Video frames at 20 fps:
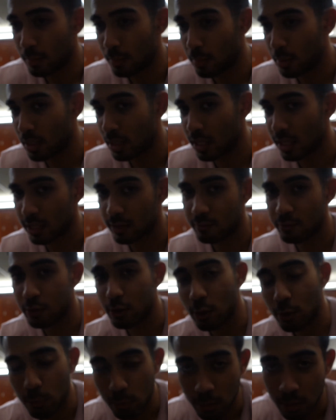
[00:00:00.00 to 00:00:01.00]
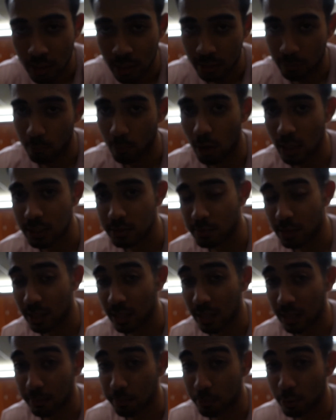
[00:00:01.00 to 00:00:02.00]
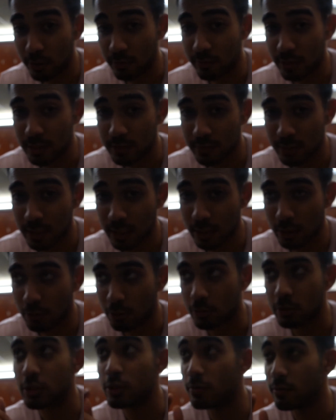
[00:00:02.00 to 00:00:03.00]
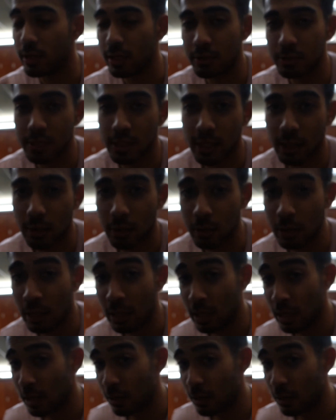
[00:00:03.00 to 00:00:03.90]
but like if you go watch my like previous video, 2 videos ago,